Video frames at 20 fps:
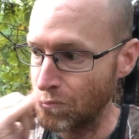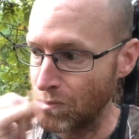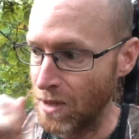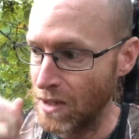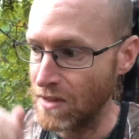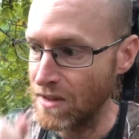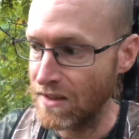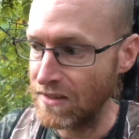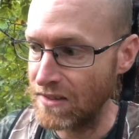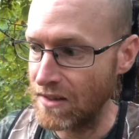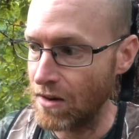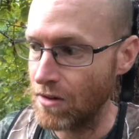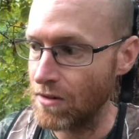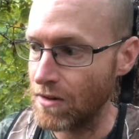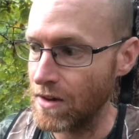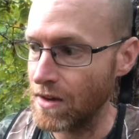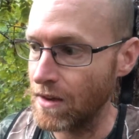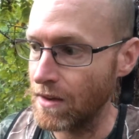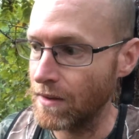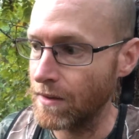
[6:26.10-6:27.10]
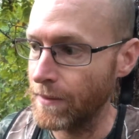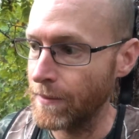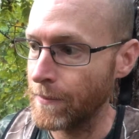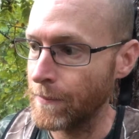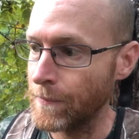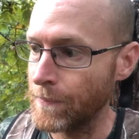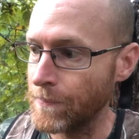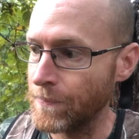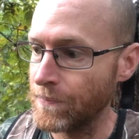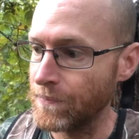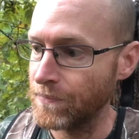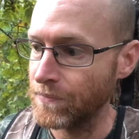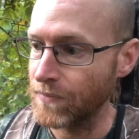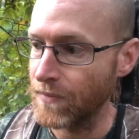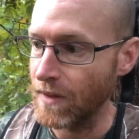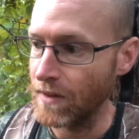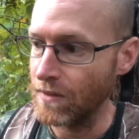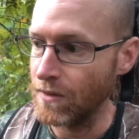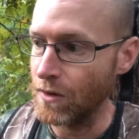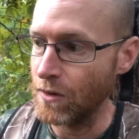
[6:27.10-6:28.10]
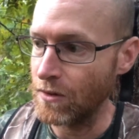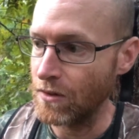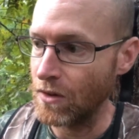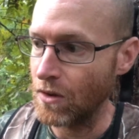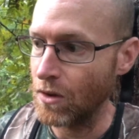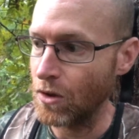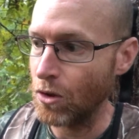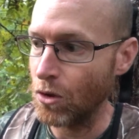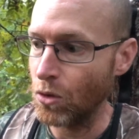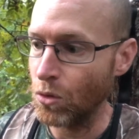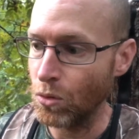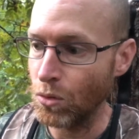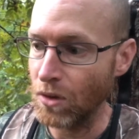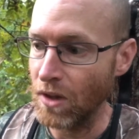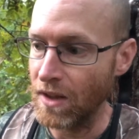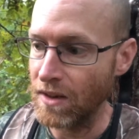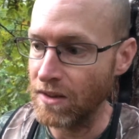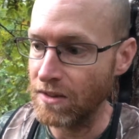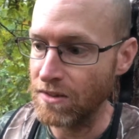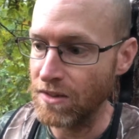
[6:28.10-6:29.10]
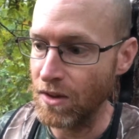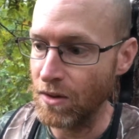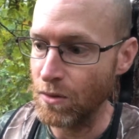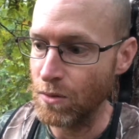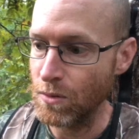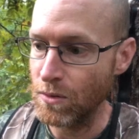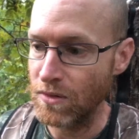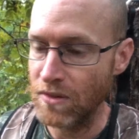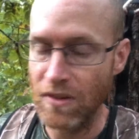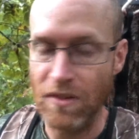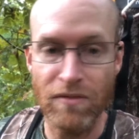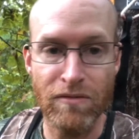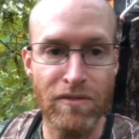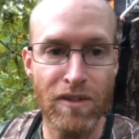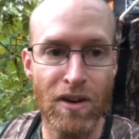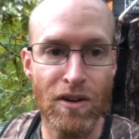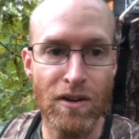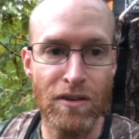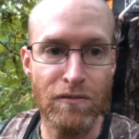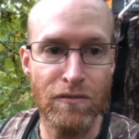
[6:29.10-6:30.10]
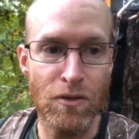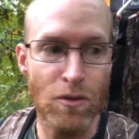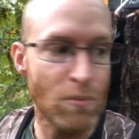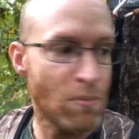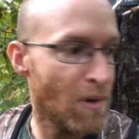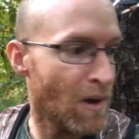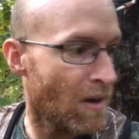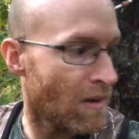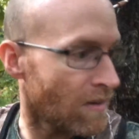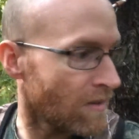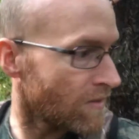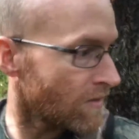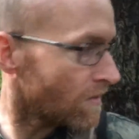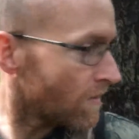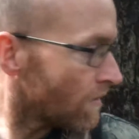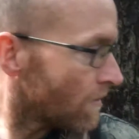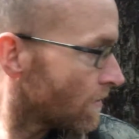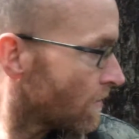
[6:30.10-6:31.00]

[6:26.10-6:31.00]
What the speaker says: In this area, there's a whole lot of does and very few bucks